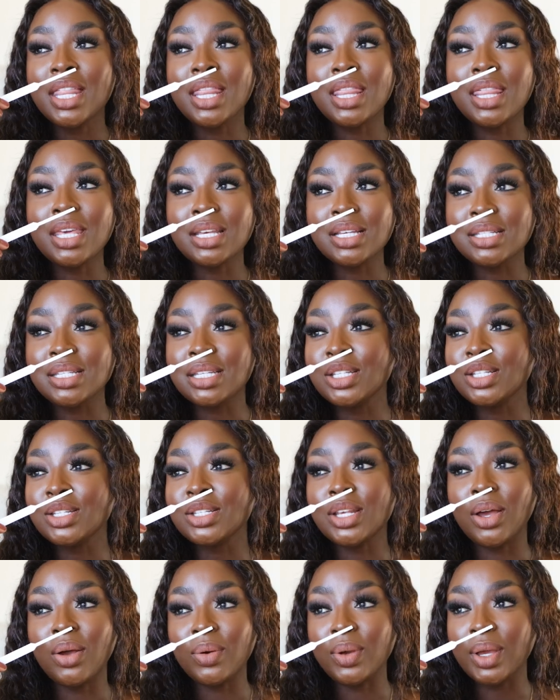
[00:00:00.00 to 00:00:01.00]
This is
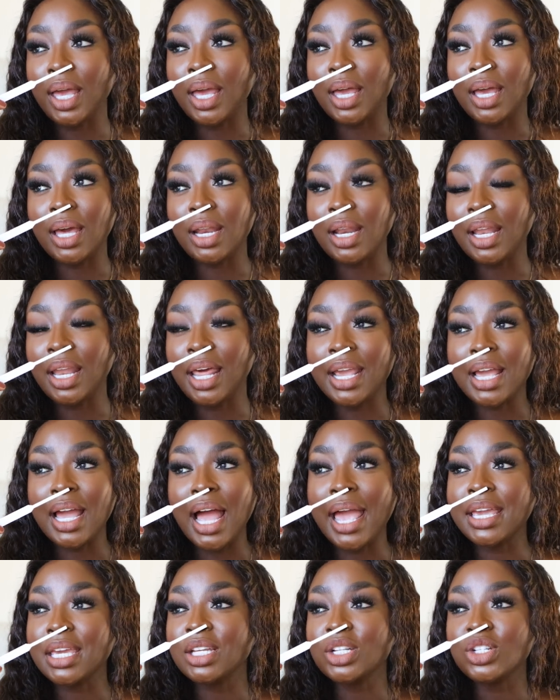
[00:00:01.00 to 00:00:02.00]
so good. Like,
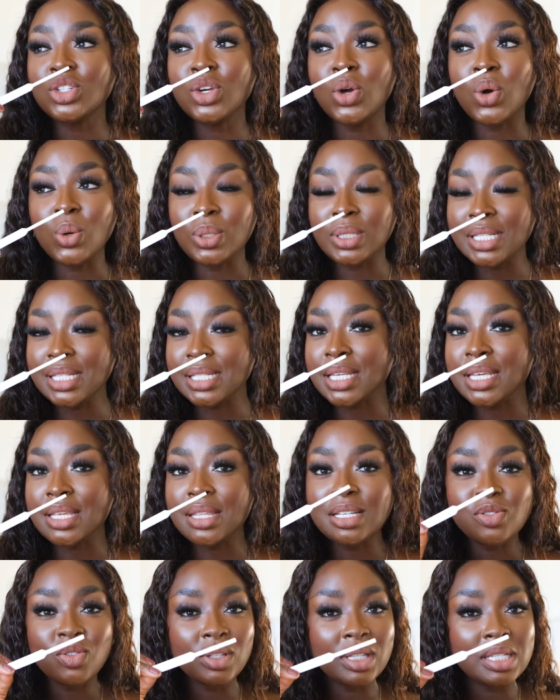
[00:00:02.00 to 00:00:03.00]
I can totally see
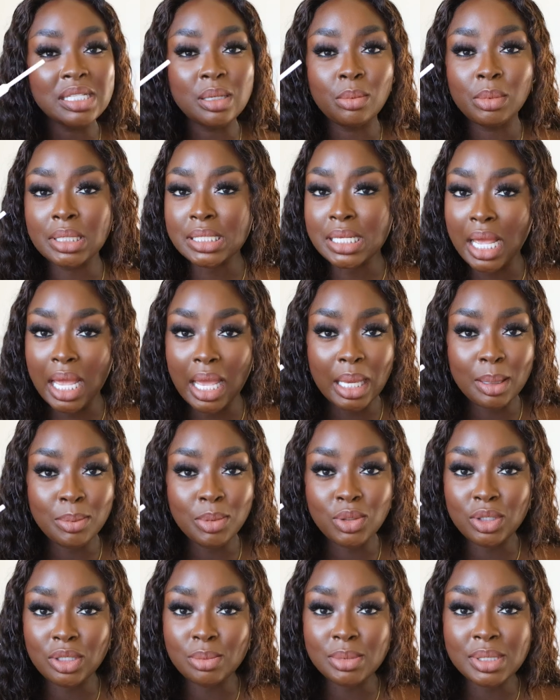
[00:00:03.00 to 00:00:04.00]
this for the
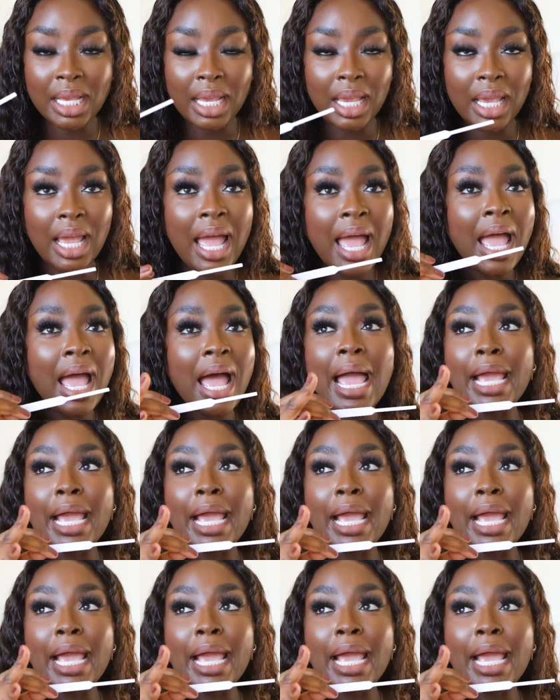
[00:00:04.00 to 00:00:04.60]
summertime. You know what I'm saying?